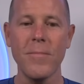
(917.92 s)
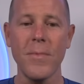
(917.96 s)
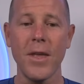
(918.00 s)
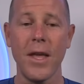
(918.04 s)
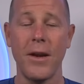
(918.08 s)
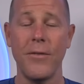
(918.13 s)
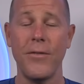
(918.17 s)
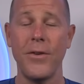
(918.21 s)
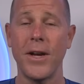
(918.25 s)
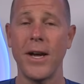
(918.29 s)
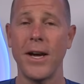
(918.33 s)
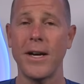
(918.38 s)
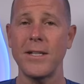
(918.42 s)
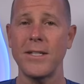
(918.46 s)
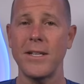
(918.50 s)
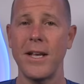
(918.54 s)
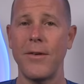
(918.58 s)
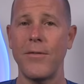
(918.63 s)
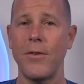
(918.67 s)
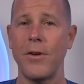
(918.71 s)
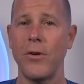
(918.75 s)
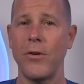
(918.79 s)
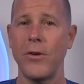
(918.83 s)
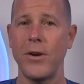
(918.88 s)
And if you guys
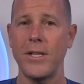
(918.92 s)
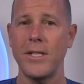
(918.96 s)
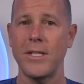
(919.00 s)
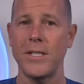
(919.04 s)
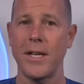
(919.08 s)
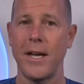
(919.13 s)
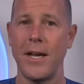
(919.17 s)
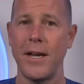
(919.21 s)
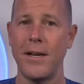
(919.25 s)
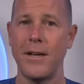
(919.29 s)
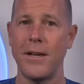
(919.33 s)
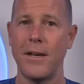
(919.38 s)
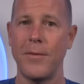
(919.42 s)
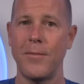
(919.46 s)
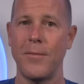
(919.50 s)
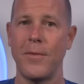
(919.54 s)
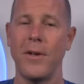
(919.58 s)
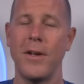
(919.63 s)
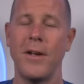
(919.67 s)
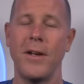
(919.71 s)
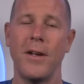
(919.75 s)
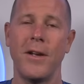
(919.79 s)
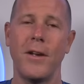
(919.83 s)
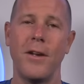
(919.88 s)
haven't already signed up
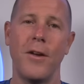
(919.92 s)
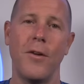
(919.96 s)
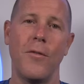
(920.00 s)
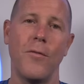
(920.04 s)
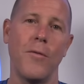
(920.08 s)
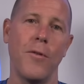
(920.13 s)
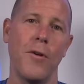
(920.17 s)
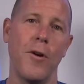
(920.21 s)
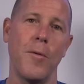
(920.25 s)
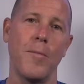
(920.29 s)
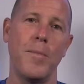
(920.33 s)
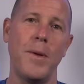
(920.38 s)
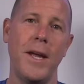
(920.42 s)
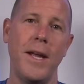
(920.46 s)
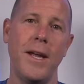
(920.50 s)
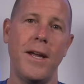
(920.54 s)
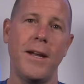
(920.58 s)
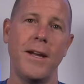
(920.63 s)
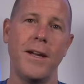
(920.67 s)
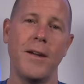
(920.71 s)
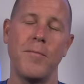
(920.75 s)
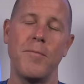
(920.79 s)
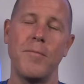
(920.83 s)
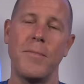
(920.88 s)
for our paying